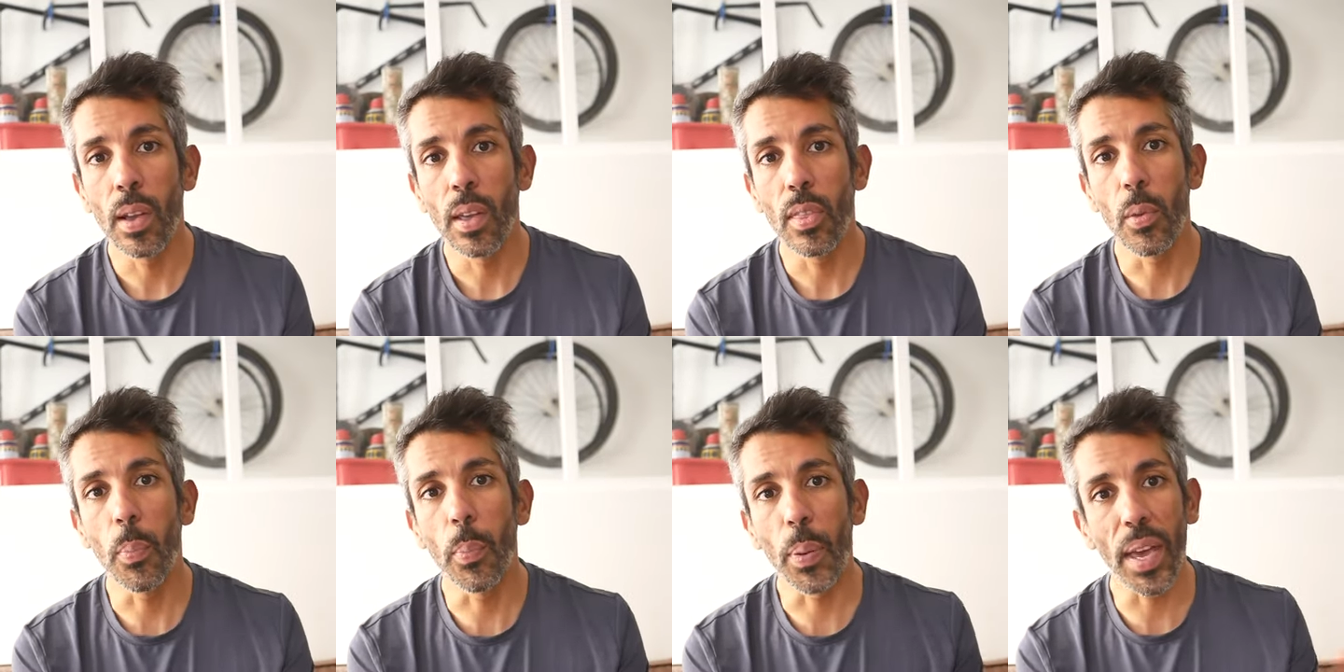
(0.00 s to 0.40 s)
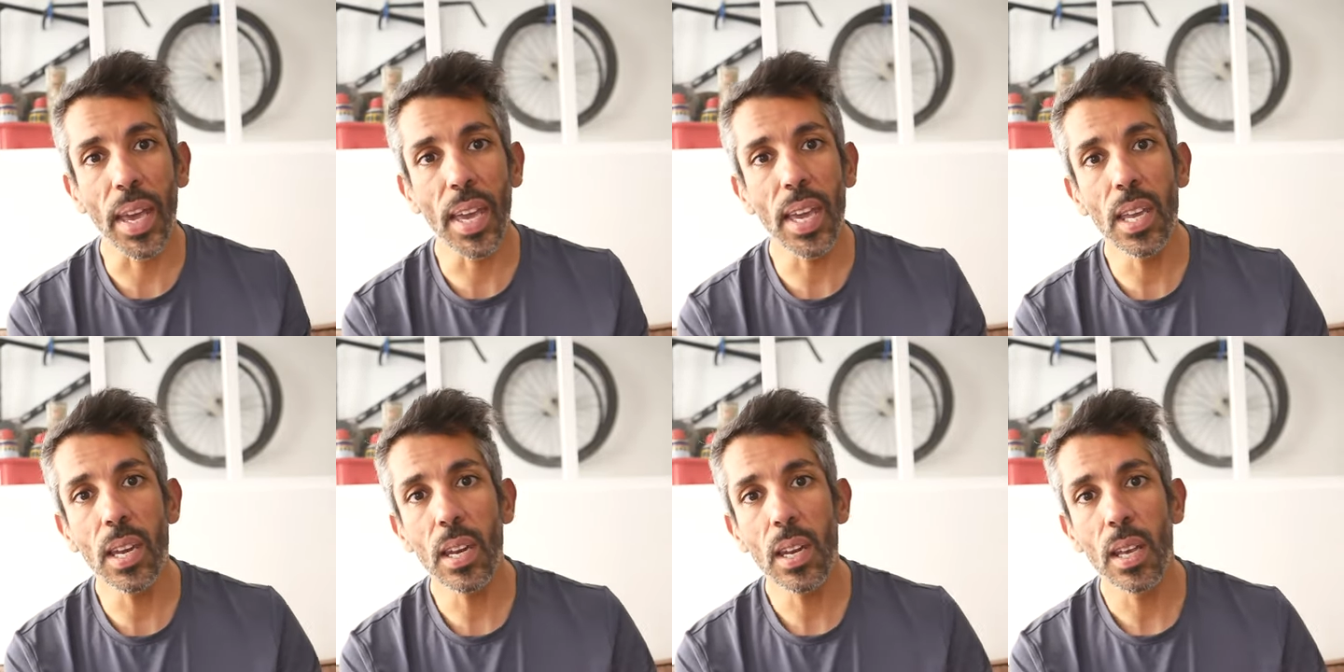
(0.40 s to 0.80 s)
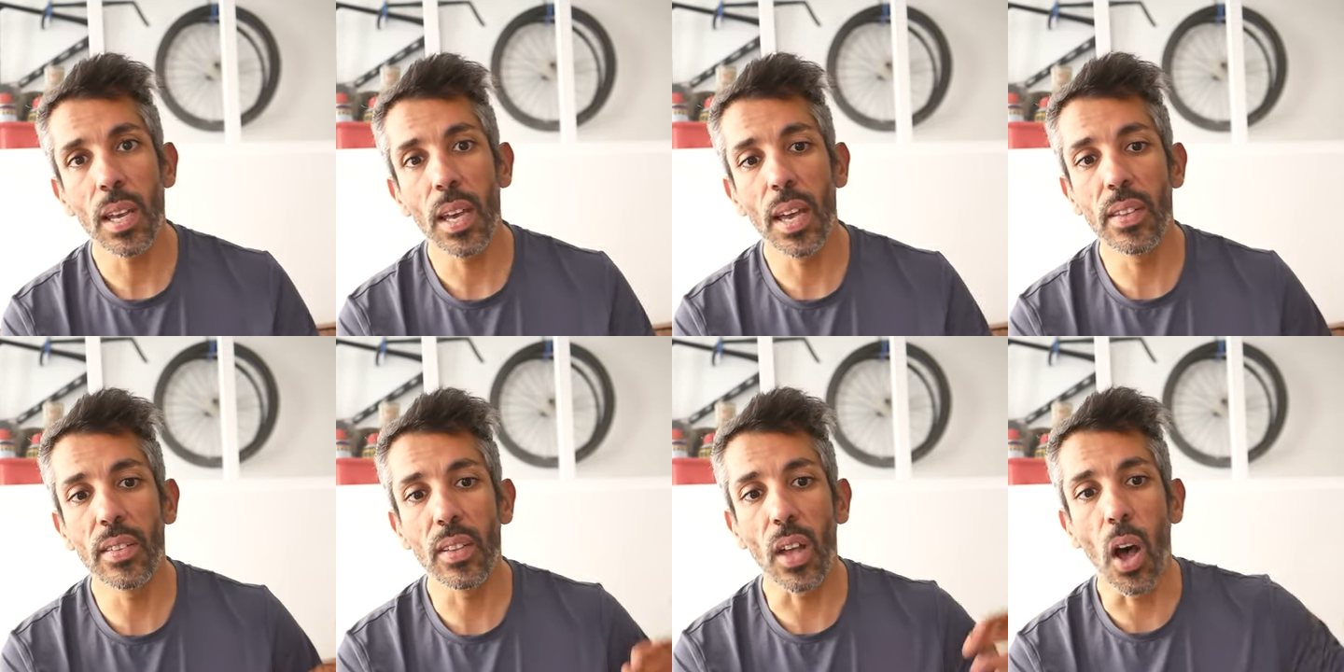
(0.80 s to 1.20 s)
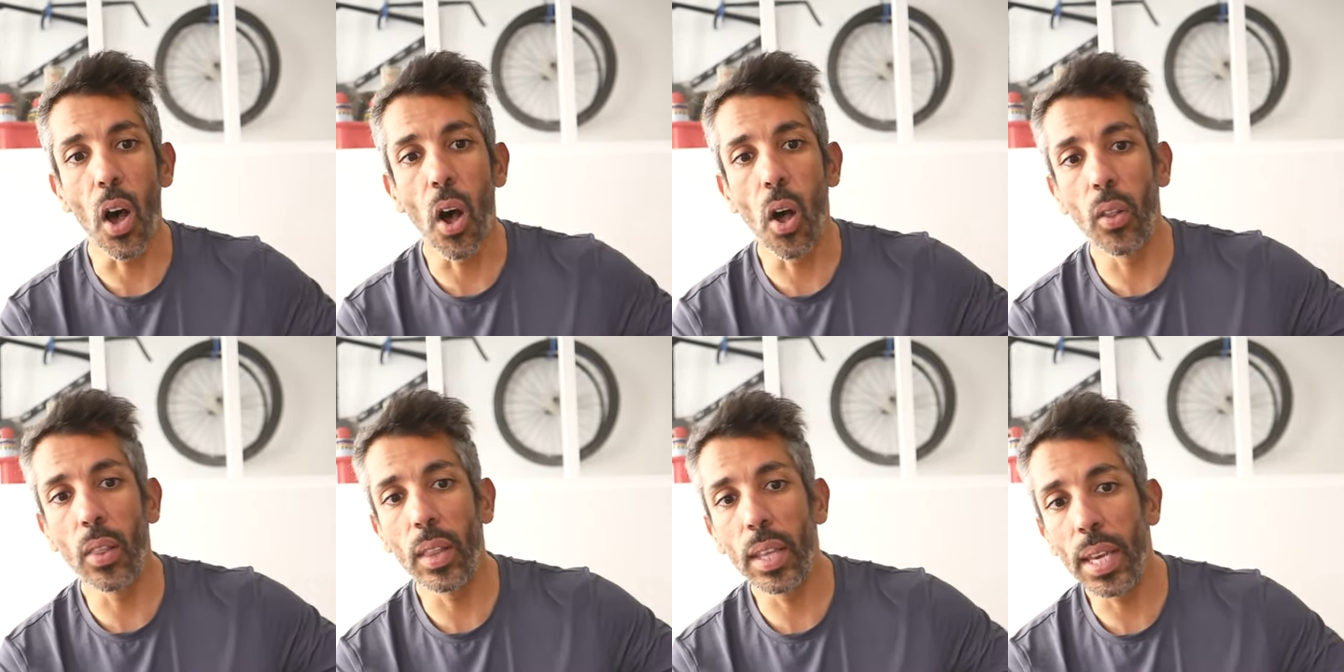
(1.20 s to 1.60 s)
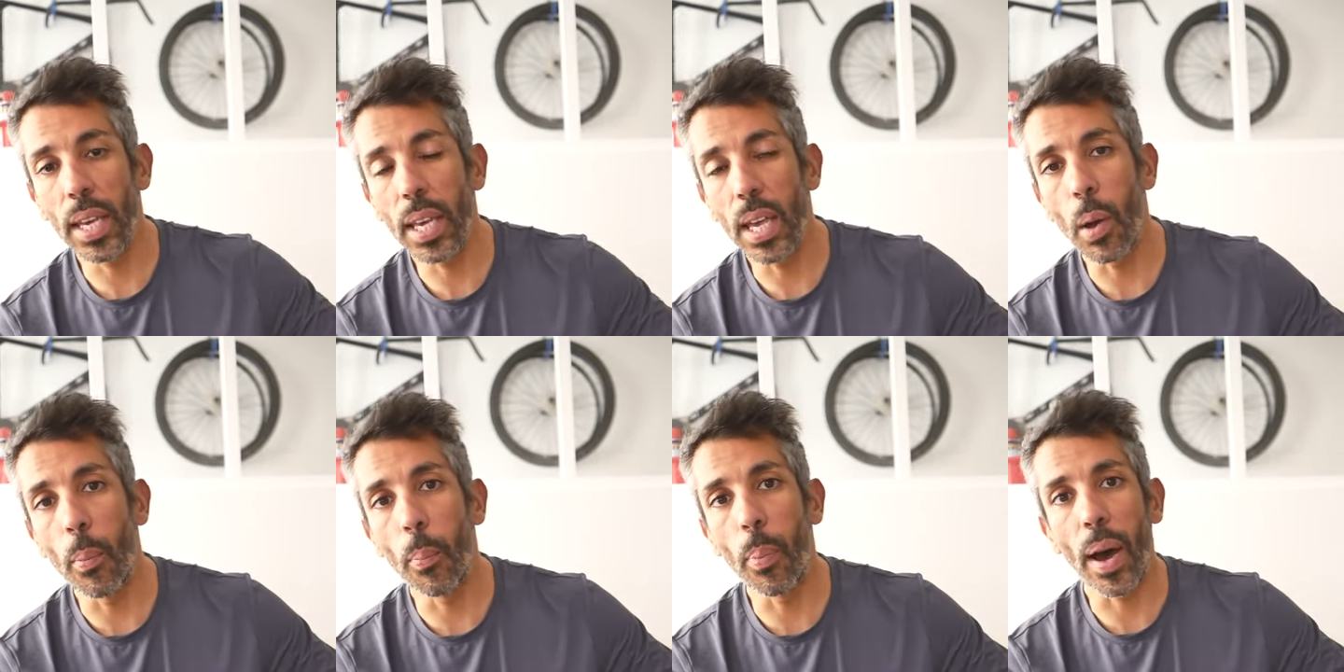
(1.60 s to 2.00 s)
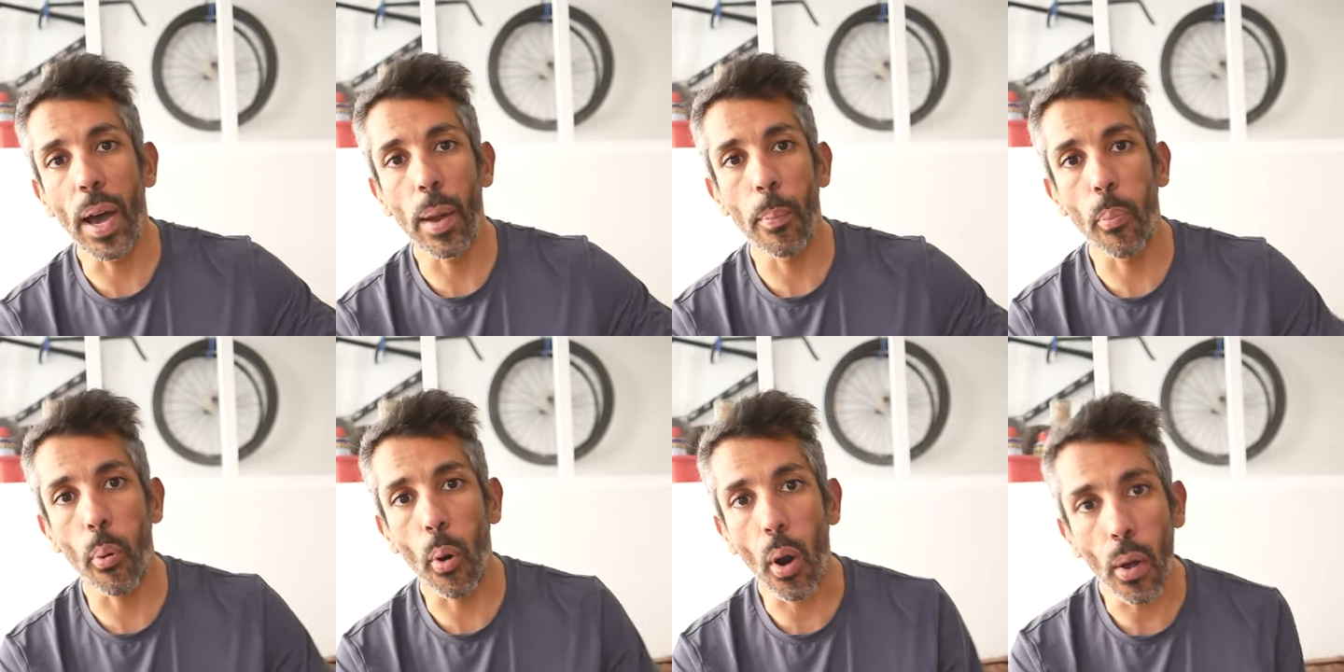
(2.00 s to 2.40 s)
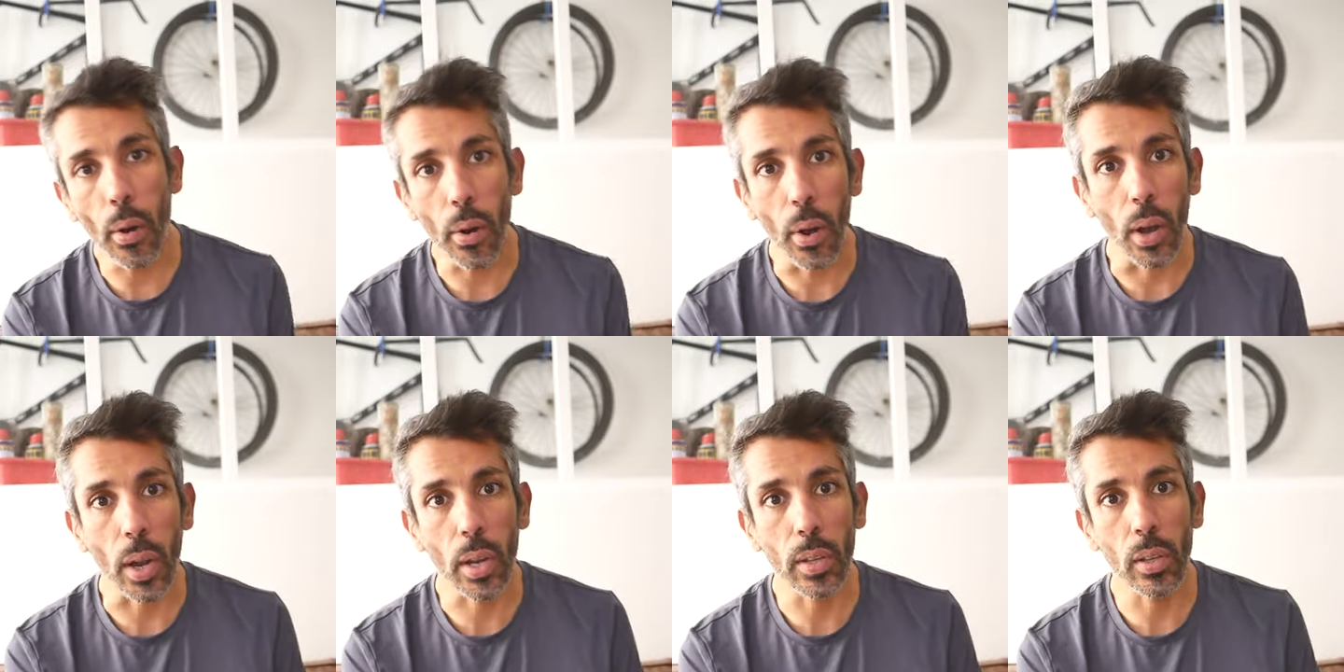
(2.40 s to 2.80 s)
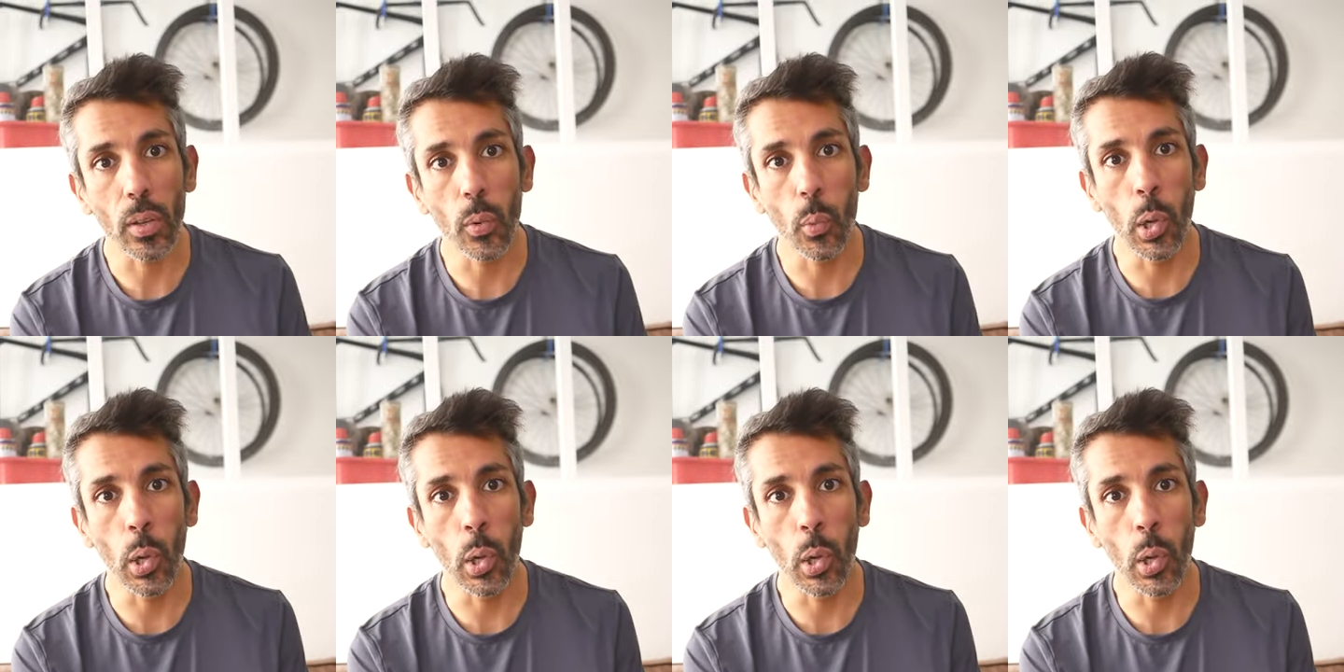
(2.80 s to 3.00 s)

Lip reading: The pain is only a byproduct.